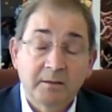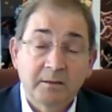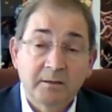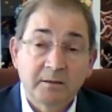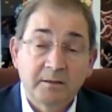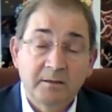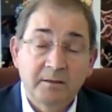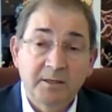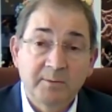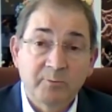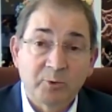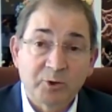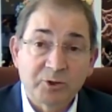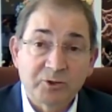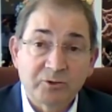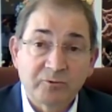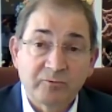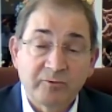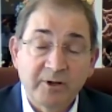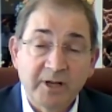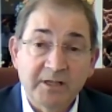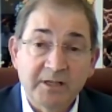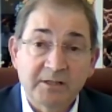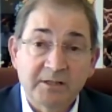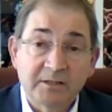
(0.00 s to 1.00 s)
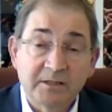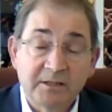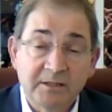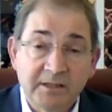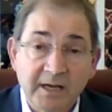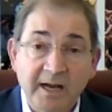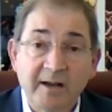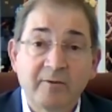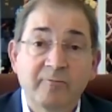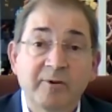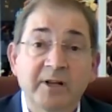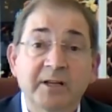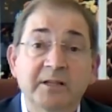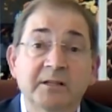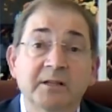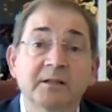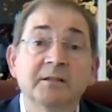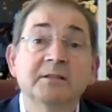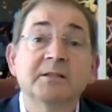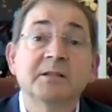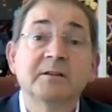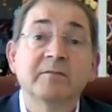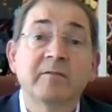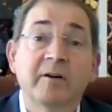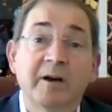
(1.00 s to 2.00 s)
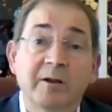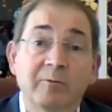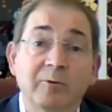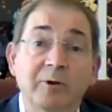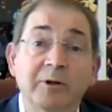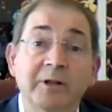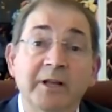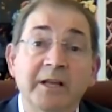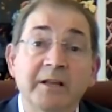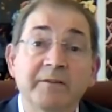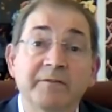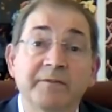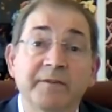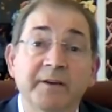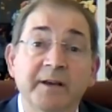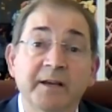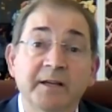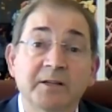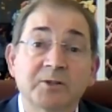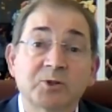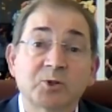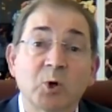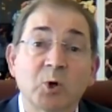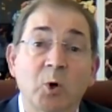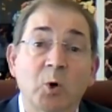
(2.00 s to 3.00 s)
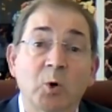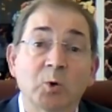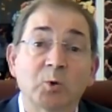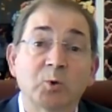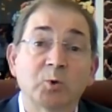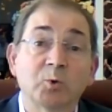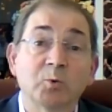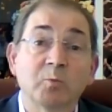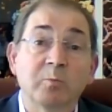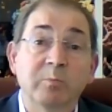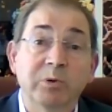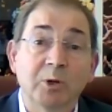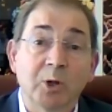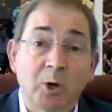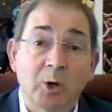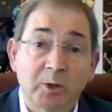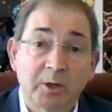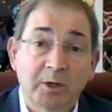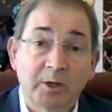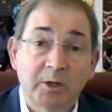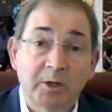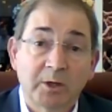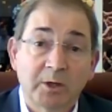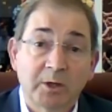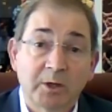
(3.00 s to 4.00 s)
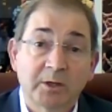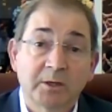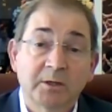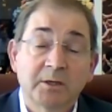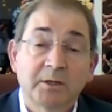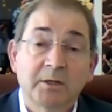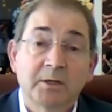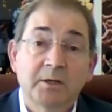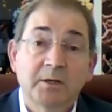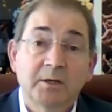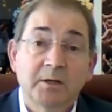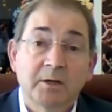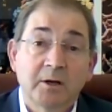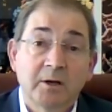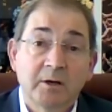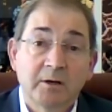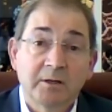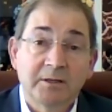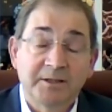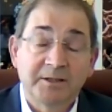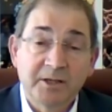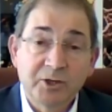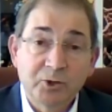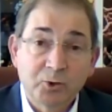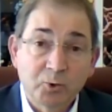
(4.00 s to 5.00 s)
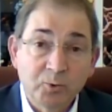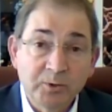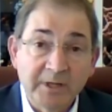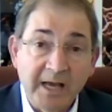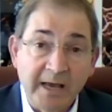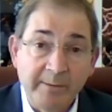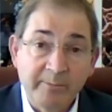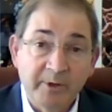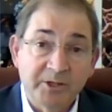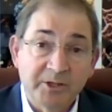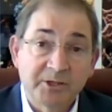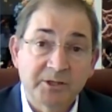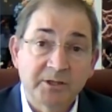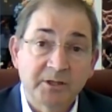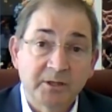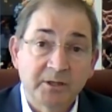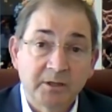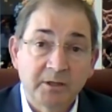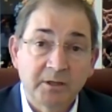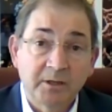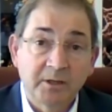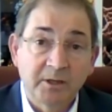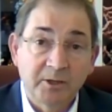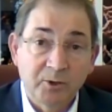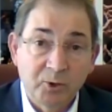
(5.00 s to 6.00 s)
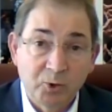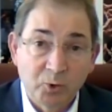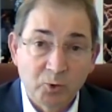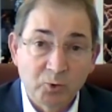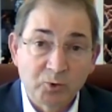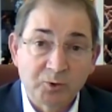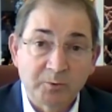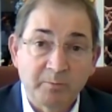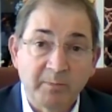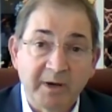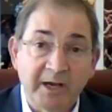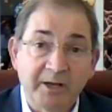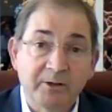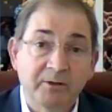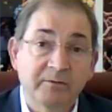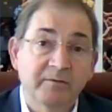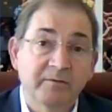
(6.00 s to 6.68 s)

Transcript: demonstrate direct antiviral effects or to block tissue damage induced by the